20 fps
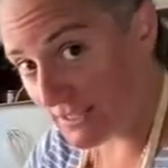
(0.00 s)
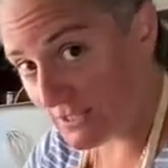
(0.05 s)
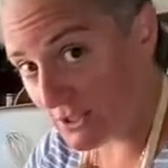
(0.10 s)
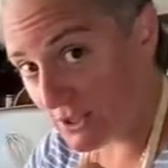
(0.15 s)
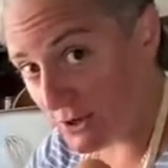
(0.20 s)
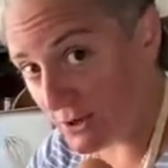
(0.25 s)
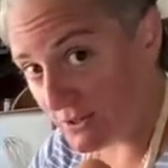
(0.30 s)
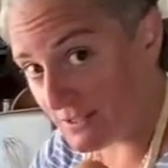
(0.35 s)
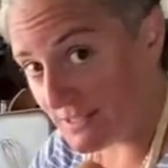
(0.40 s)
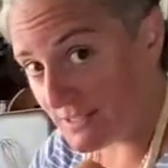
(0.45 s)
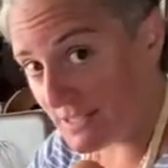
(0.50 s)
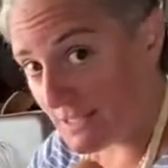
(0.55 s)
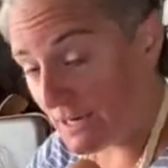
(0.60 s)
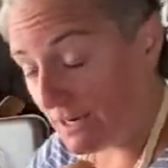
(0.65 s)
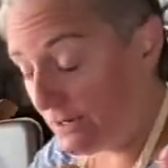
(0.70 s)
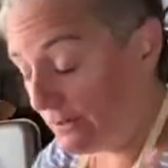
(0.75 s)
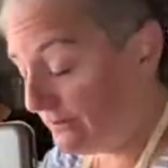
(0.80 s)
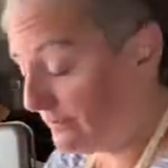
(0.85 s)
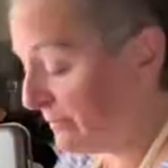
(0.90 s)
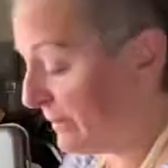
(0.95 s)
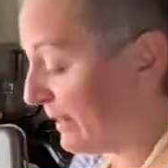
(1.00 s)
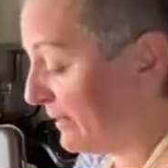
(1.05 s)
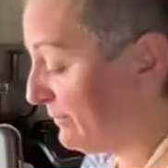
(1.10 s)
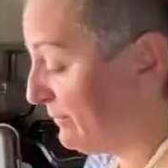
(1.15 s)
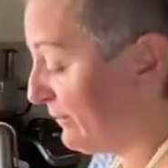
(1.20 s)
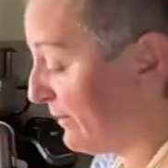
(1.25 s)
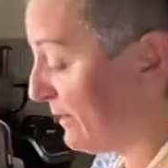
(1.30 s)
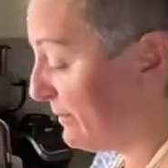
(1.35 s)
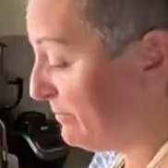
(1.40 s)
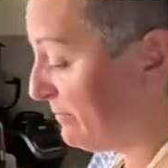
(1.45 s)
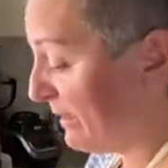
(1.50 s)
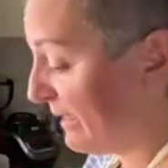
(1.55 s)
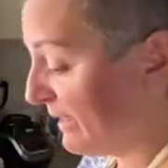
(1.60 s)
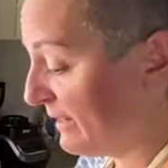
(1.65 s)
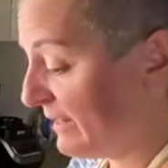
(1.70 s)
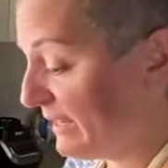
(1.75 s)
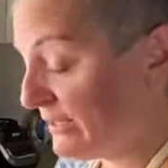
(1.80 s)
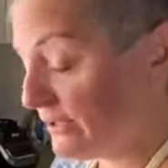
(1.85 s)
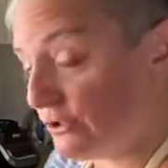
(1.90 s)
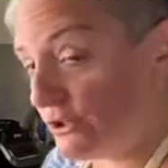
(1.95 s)
courtesy of my friend
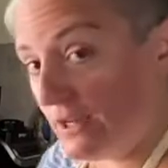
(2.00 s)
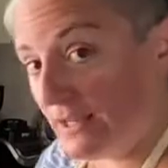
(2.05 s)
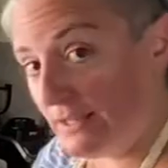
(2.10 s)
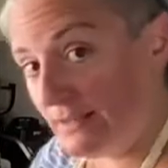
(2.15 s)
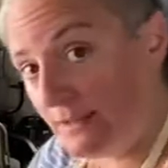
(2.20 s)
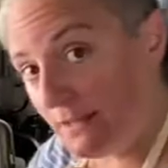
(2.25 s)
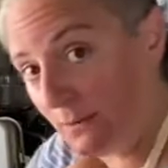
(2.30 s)
Ben and Jen.